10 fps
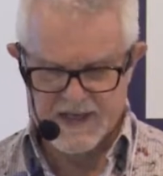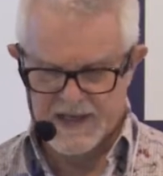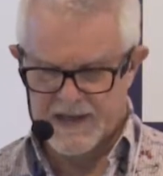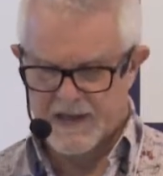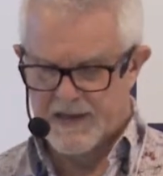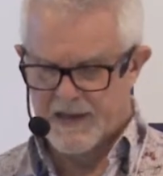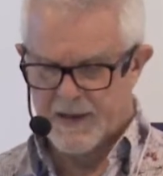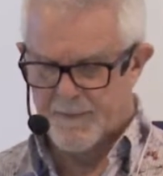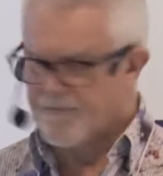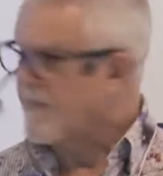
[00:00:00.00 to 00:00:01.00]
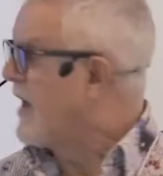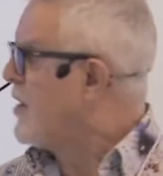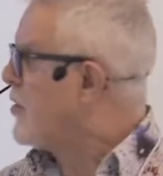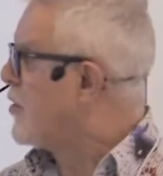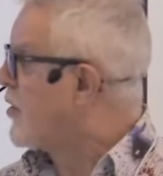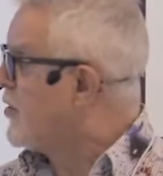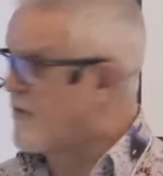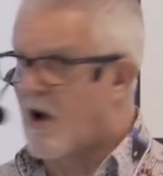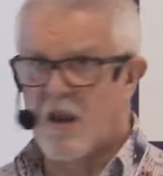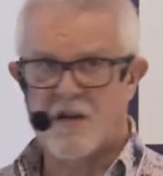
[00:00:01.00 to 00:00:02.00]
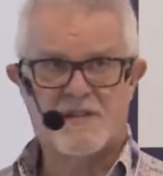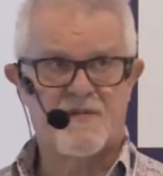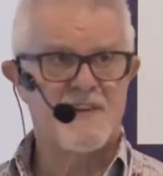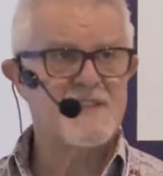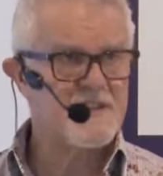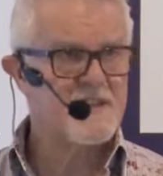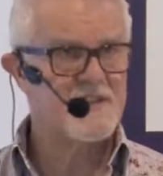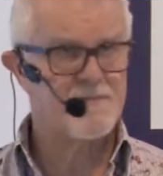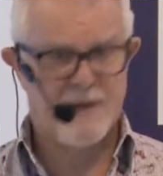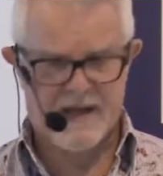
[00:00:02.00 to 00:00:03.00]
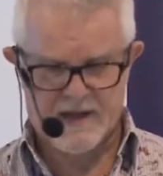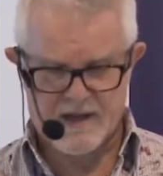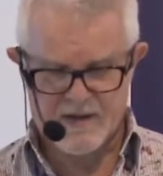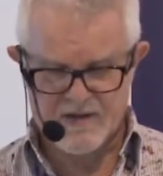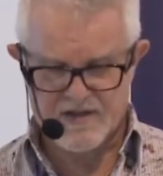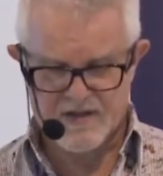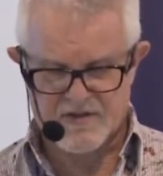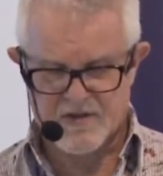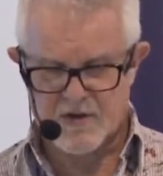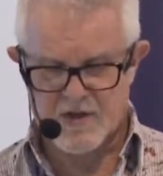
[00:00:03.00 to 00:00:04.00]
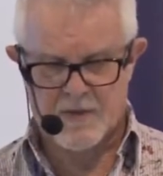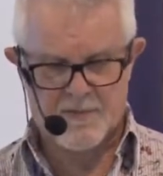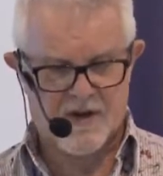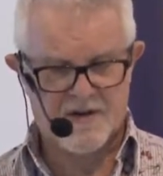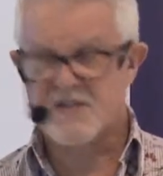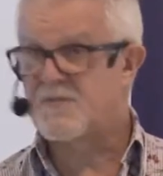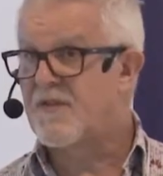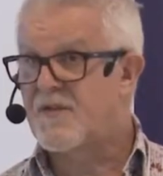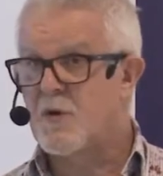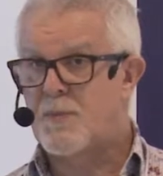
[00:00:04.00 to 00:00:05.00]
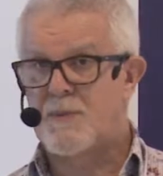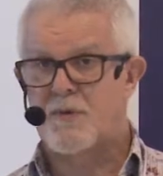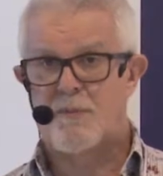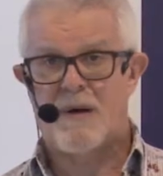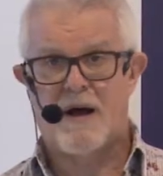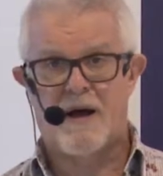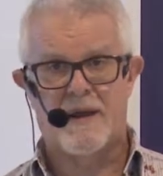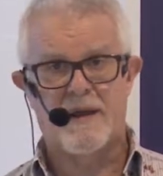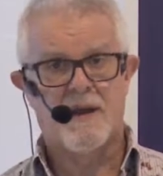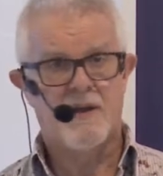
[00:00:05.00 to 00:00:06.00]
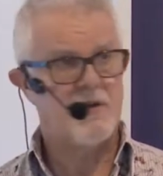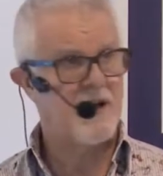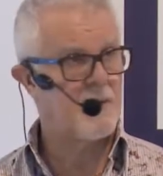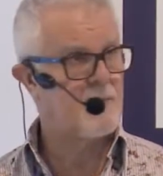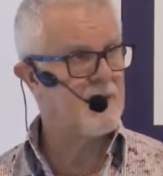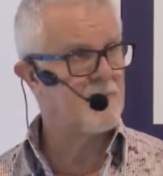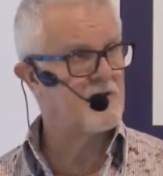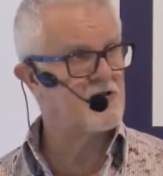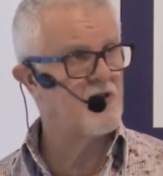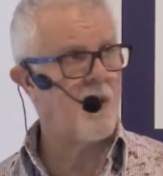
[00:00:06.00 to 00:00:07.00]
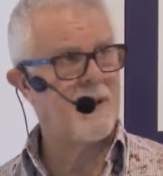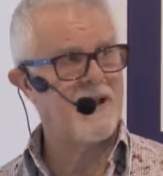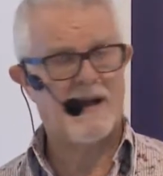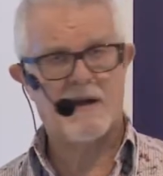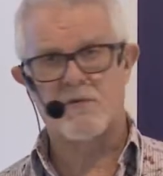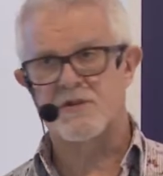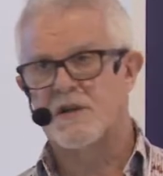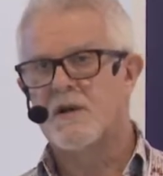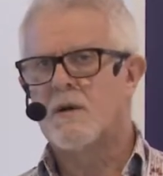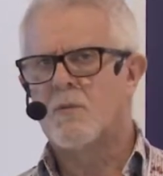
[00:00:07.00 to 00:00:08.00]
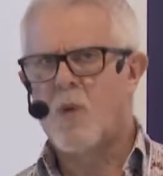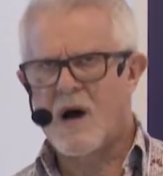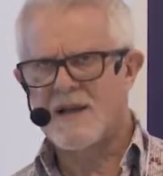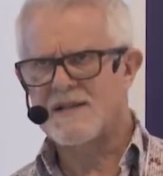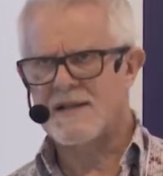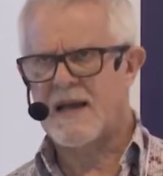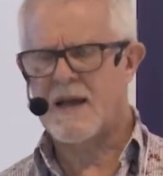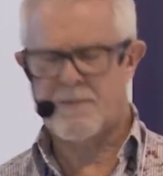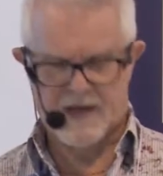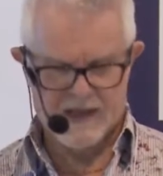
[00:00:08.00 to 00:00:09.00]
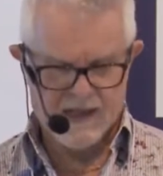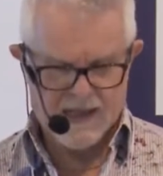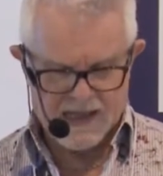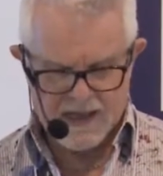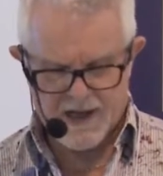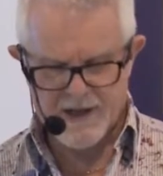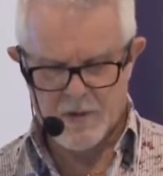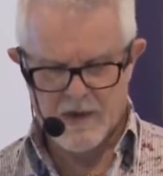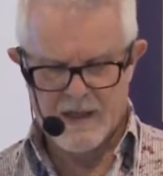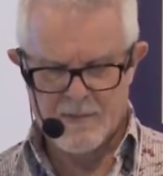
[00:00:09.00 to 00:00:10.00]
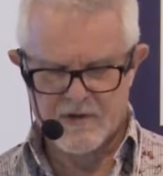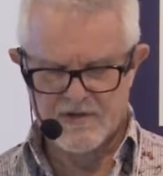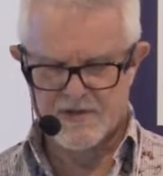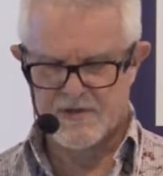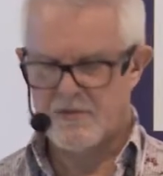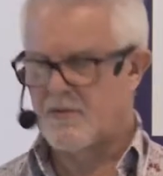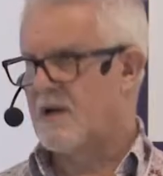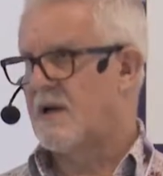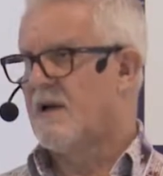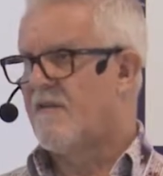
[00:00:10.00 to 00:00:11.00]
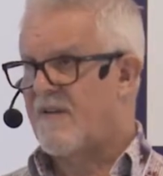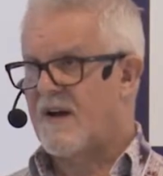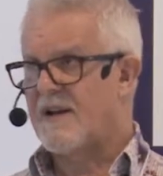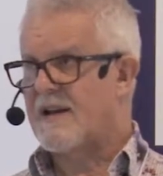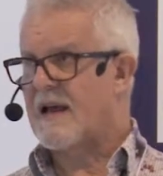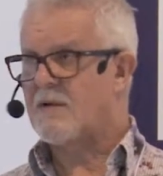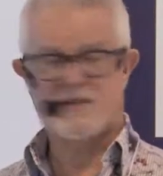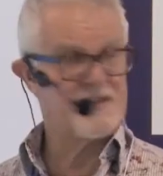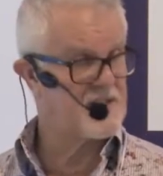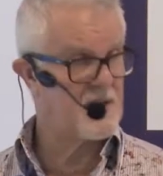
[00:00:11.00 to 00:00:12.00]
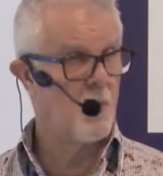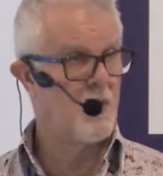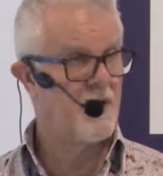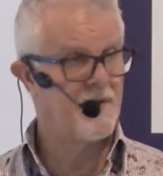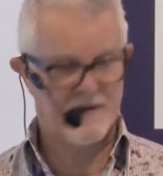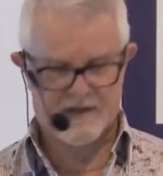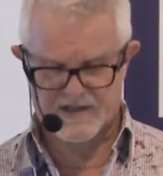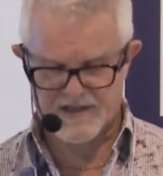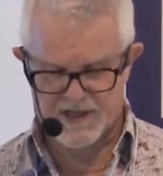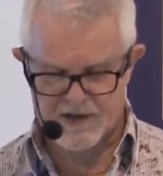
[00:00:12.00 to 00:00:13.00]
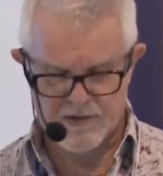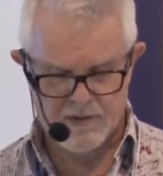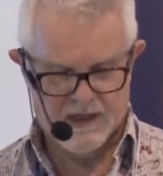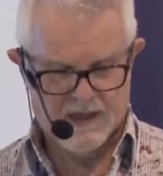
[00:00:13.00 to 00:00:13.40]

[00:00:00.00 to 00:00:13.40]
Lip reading: like you've got lots of visitors buying to look at your products, but few people buy. You're getting people dropping out. Why is it happening? Are you able to find out? Is someone undercutting you?